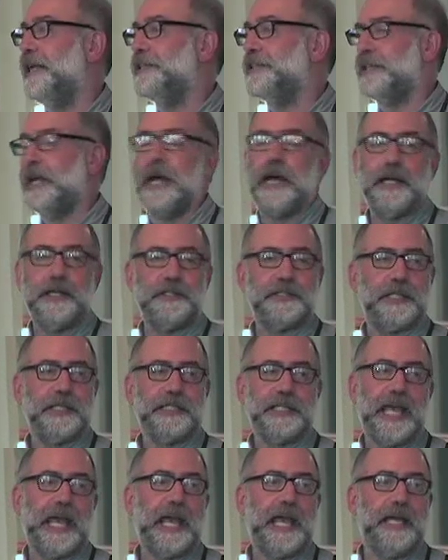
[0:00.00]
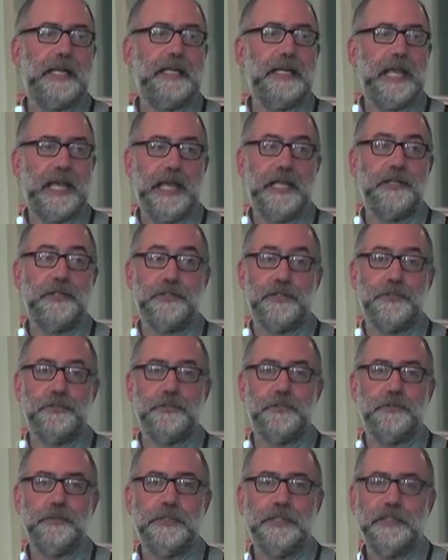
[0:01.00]
nice guys can and
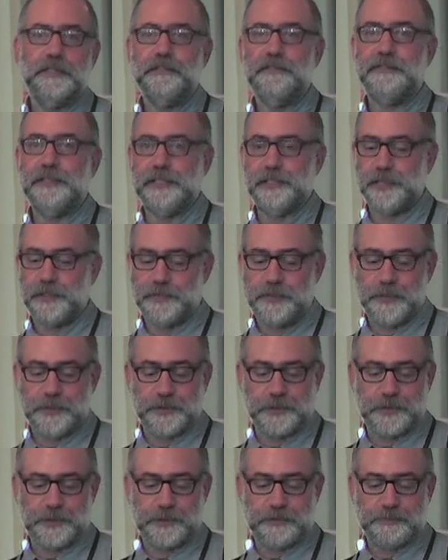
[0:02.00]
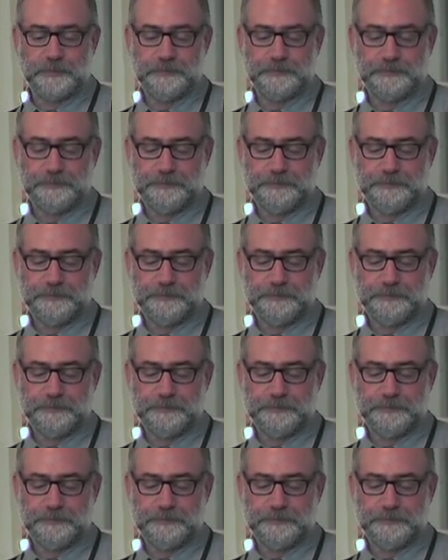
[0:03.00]
do finish first.